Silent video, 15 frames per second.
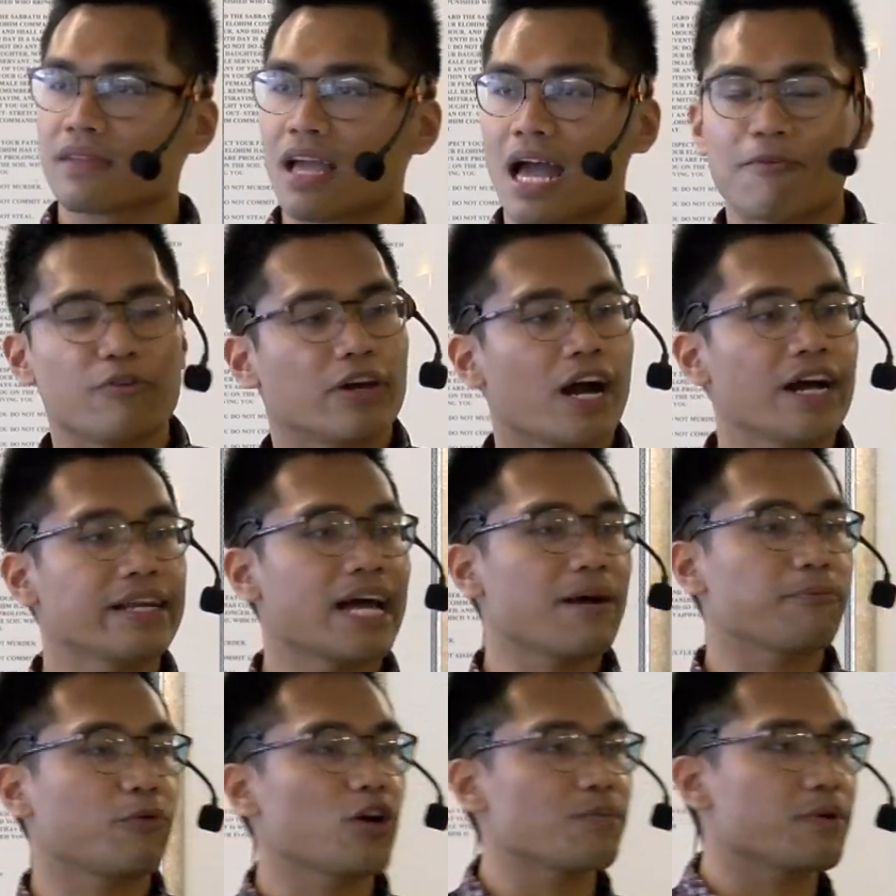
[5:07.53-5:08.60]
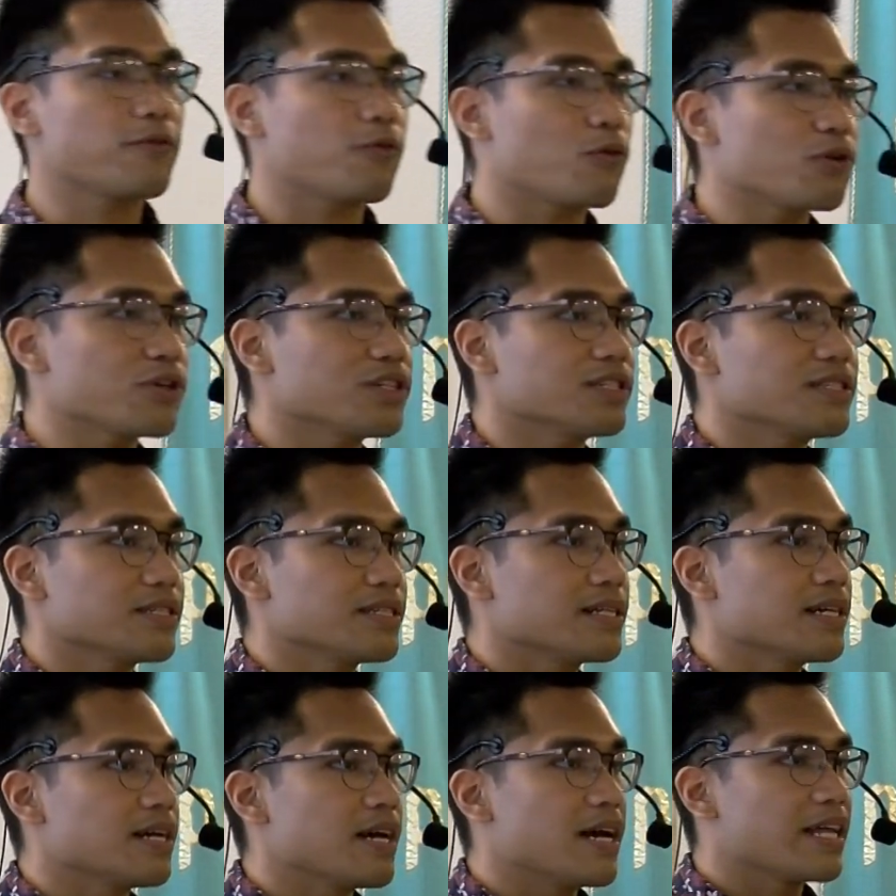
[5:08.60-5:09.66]
Have you gotten that point before?
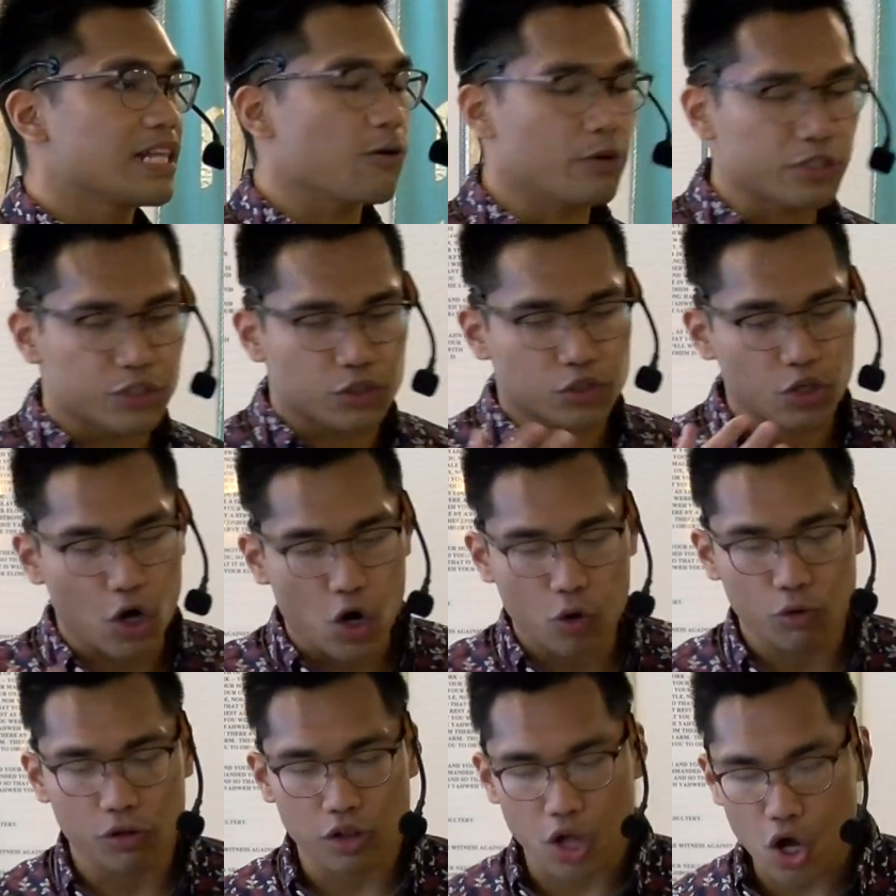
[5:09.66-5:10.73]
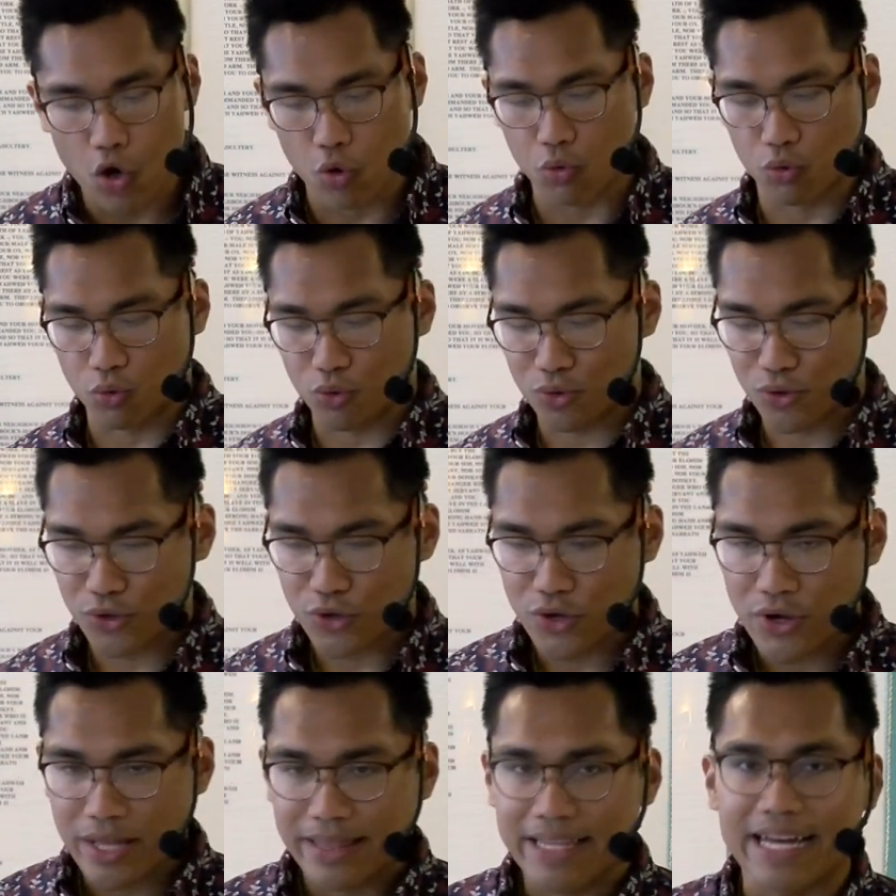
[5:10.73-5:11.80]
That we're so low
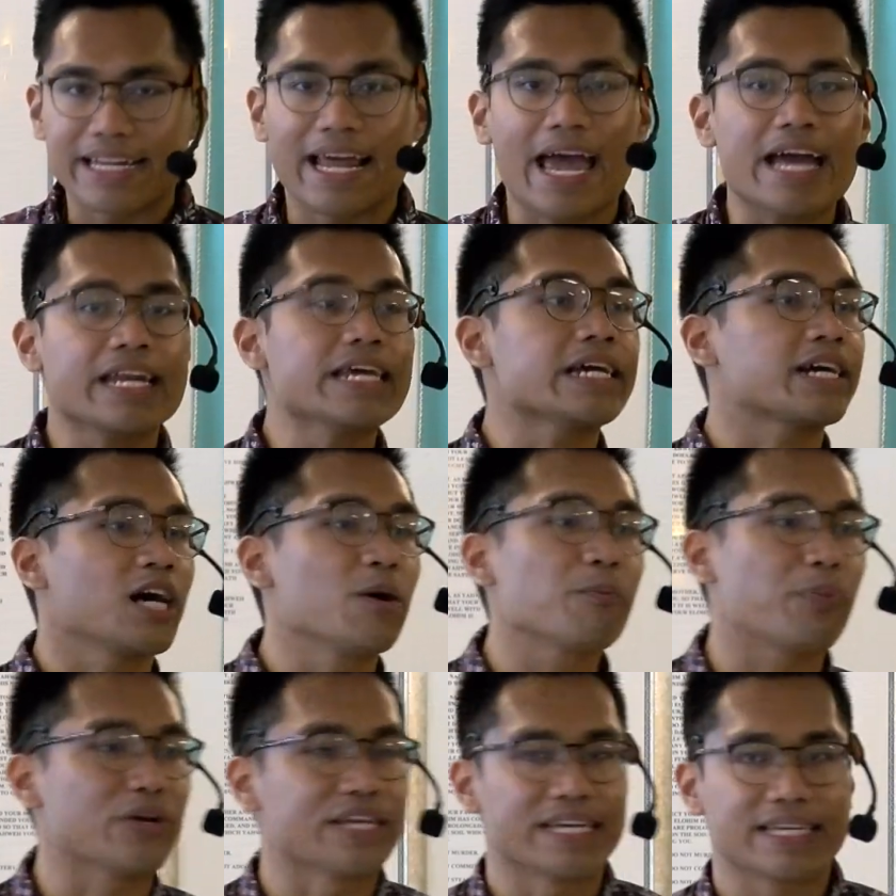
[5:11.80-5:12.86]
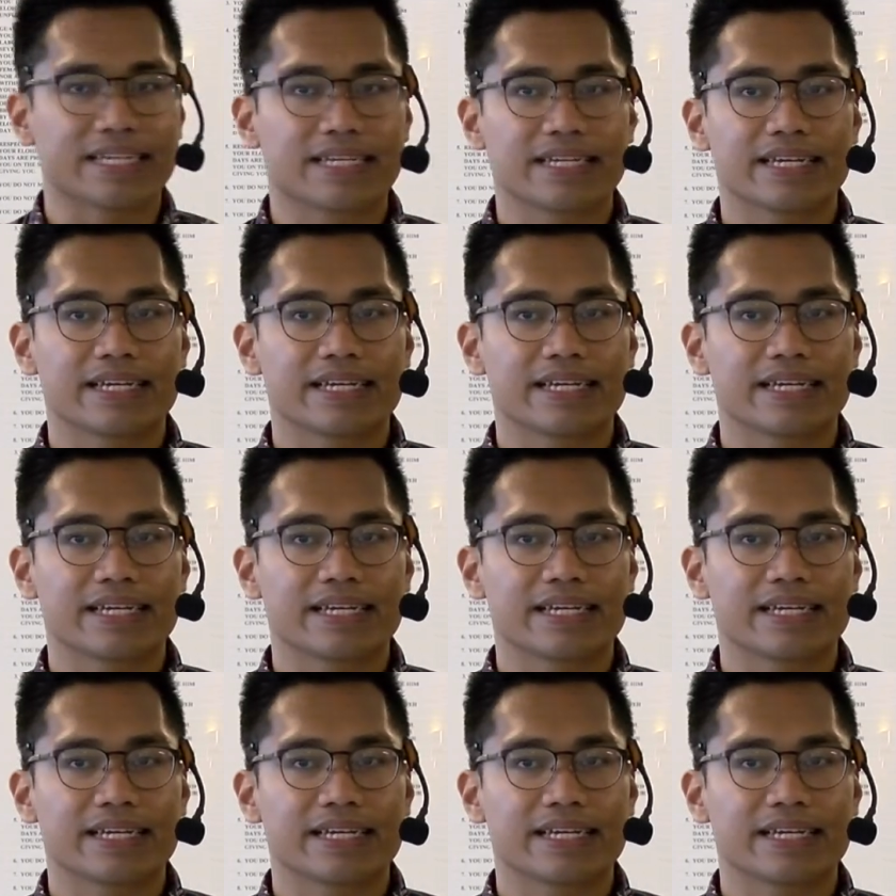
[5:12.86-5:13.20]
that any company,